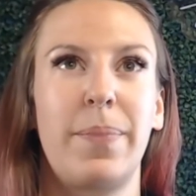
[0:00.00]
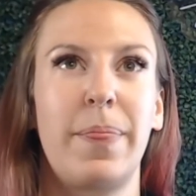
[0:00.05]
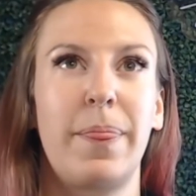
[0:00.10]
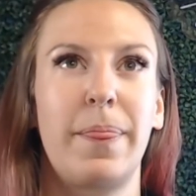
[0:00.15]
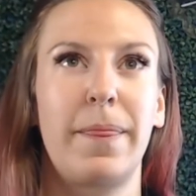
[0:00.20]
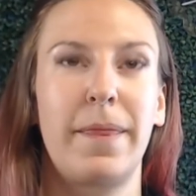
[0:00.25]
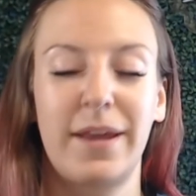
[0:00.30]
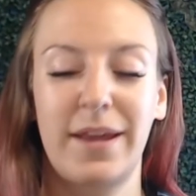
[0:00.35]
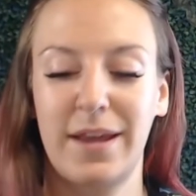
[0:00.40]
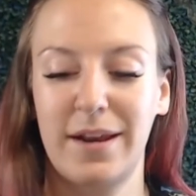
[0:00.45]

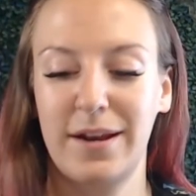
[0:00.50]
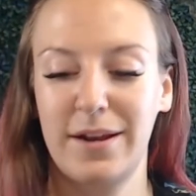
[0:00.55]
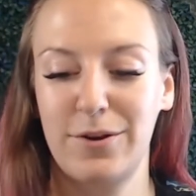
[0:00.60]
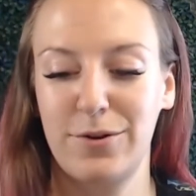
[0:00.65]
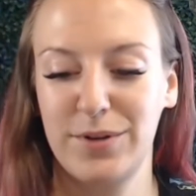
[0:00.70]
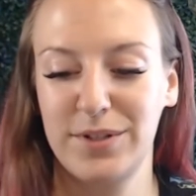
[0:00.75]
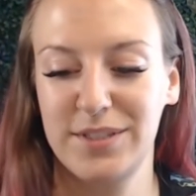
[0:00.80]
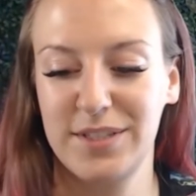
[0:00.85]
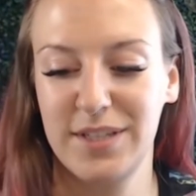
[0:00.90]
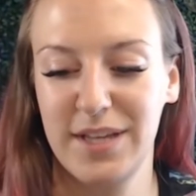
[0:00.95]
Again, I always
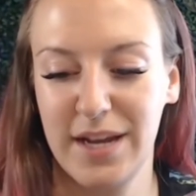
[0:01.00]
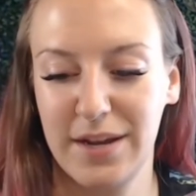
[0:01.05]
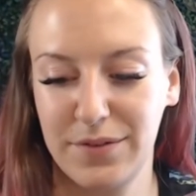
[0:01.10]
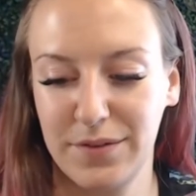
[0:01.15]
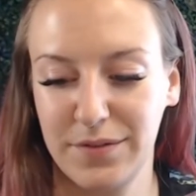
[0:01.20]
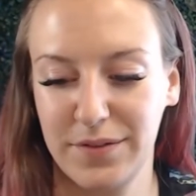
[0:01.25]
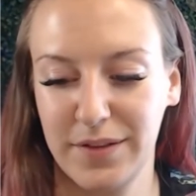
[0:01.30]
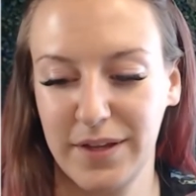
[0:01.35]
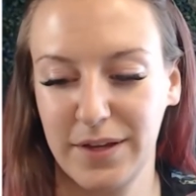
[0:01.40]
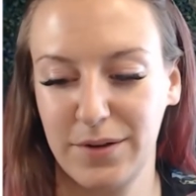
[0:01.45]
laugh if
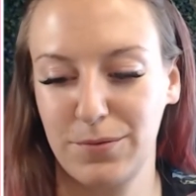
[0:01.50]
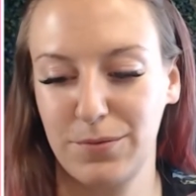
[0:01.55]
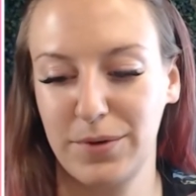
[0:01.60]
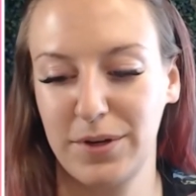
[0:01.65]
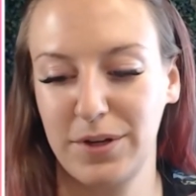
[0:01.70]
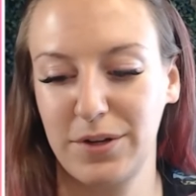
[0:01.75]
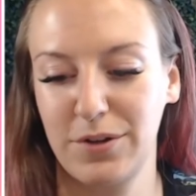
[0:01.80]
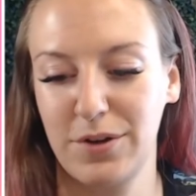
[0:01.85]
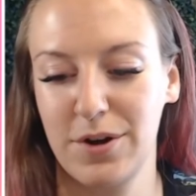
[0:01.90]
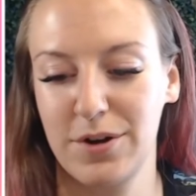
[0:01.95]
like real
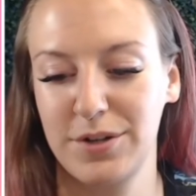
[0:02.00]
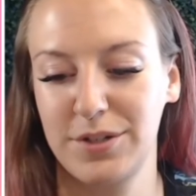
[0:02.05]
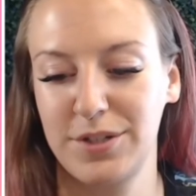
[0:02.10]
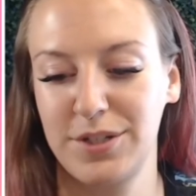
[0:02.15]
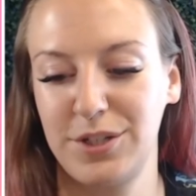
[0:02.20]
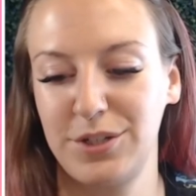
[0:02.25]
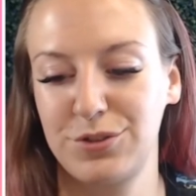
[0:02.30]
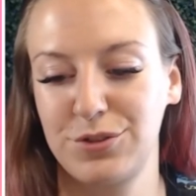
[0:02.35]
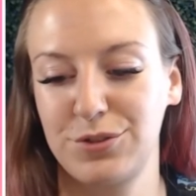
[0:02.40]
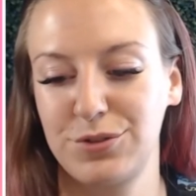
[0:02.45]
art
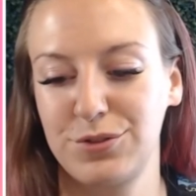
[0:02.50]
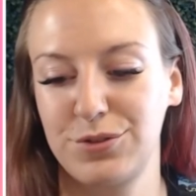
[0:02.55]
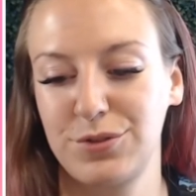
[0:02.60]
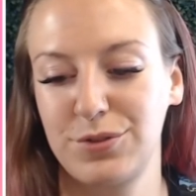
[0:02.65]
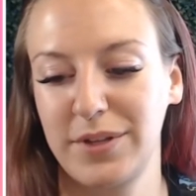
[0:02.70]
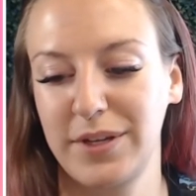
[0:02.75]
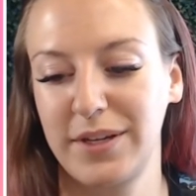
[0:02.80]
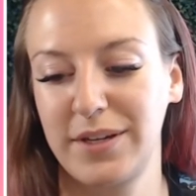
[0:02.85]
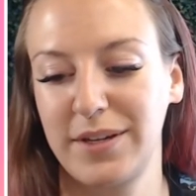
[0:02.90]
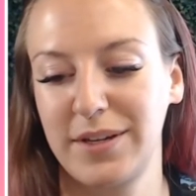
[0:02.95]
teachers are like...